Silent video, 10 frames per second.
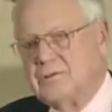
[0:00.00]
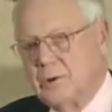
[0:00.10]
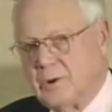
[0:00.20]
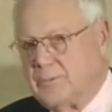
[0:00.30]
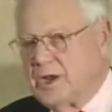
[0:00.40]

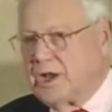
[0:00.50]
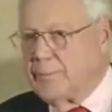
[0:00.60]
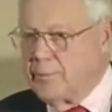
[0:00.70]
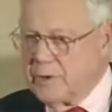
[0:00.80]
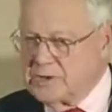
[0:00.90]
to pick
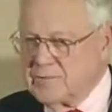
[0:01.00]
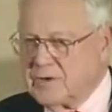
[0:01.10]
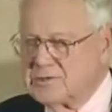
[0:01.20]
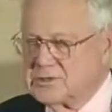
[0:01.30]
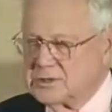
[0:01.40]
up a bunch of
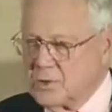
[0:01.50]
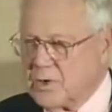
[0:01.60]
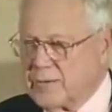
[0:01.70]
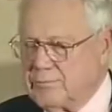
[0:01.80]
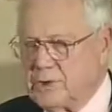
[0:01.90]
us there's a
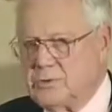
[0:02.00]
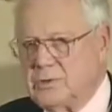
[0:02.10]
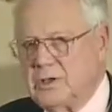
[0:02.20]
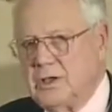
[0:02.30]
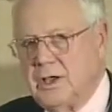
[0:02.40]
red,
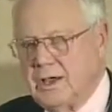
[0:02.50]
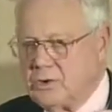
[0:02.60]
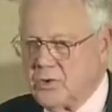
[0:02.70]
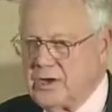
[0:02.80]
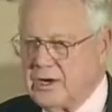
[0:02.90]
blue, and
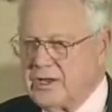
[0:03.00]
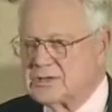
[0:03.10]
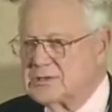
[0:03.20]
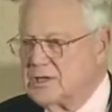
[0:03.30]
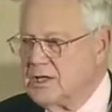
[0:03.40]
green
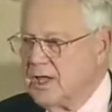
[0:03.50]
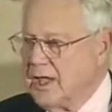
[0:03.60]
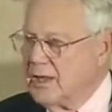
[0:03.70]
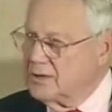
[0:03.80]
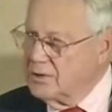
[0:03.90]
list
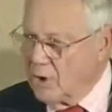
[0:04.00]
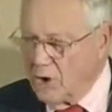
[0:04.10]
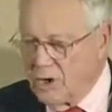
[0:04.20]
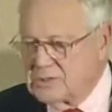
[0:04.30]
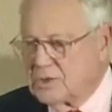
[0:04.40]
and
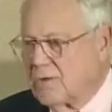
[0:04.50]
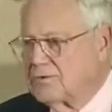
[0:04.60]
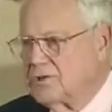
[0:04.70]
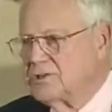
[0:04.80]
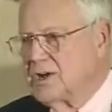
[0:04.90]
haul us off
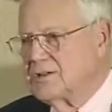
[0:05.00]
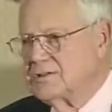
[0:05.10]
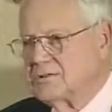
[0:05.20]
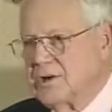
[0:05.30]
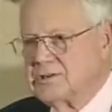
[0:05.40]
to these
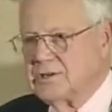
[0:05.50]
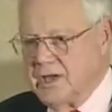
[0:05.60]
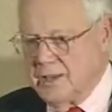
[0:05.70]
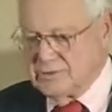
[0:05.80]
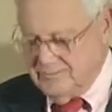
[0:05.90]
concentration
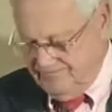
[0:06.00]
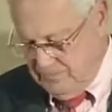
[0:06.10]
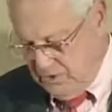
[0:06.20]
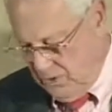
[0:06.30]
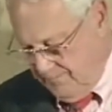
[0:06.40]
camps.
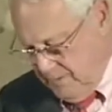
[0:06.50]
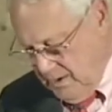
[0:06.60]
So,